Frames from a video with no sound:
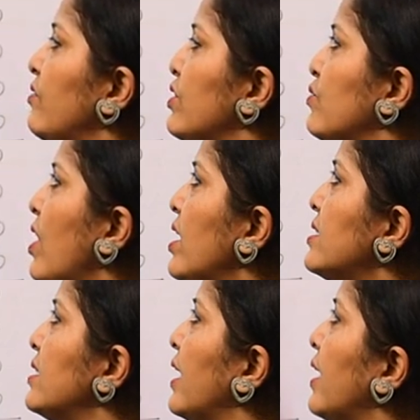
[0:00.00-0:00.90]
given to
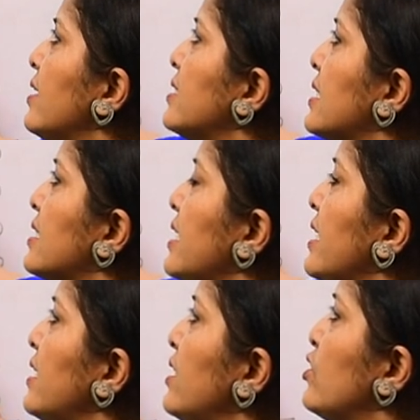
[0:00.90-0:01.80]
us. They are
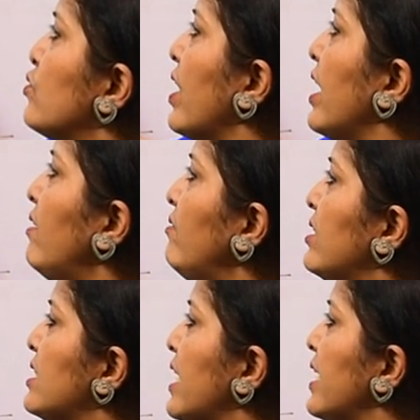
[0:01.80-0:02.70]
16, 12,
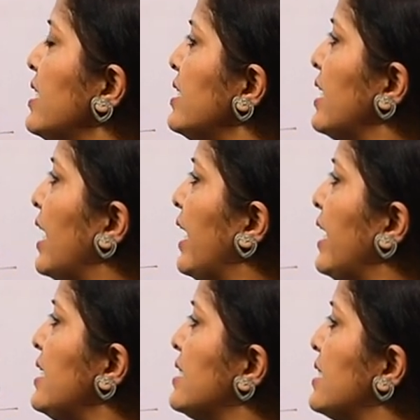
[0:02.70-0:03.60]
10,
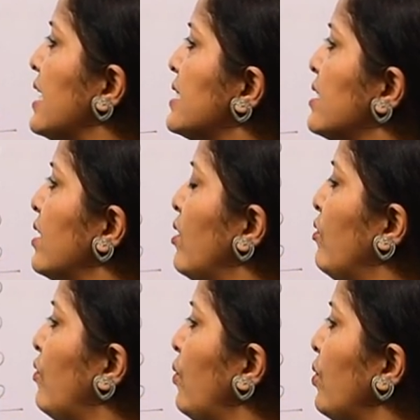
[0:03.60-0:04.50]
8, 6,
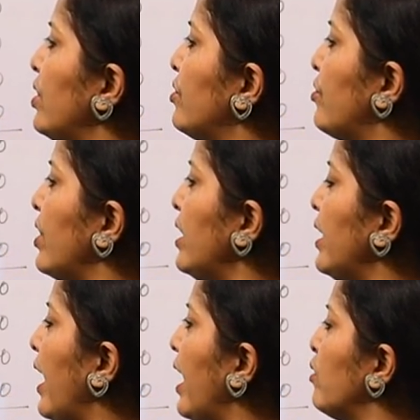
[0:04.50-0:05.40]
4,
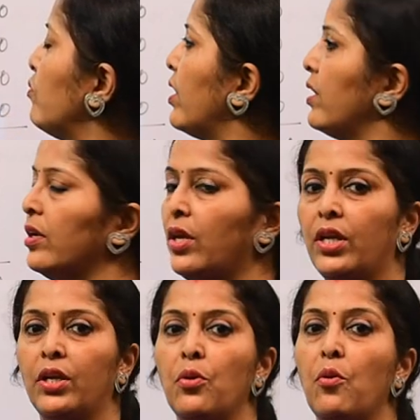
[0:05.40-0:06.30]
3 and 1.
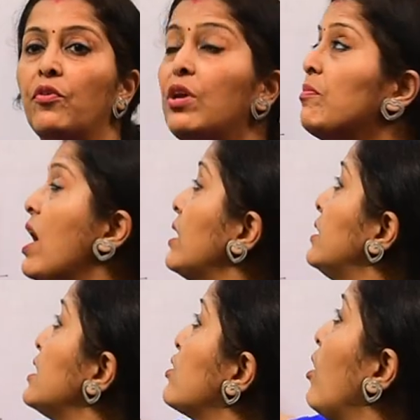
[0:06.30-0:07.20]
We
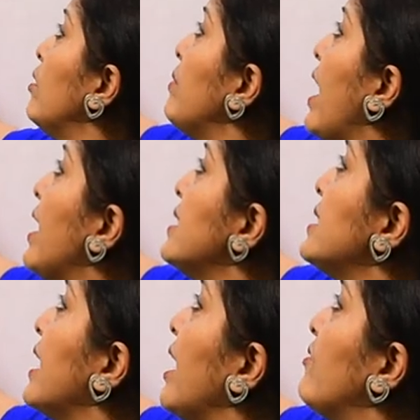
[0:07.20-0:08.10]
mark this column
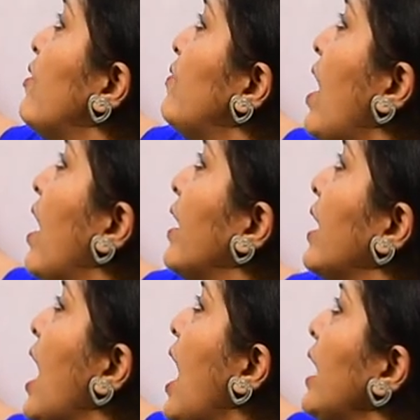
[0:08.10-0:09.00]
as F of I.
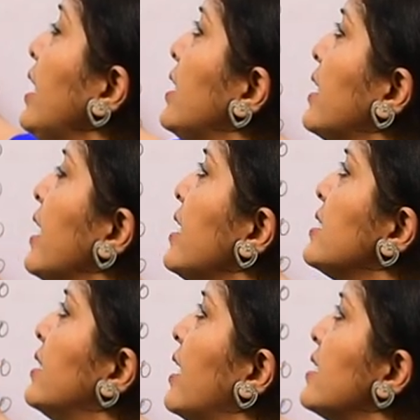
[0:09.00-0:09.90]
I
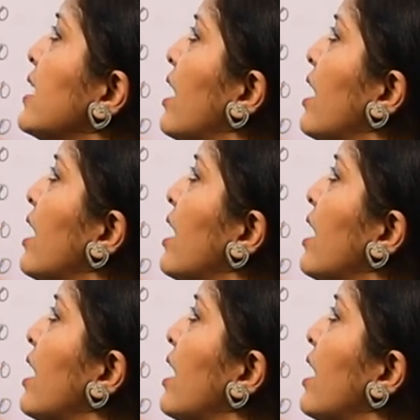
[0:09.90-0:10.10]
indicates, that is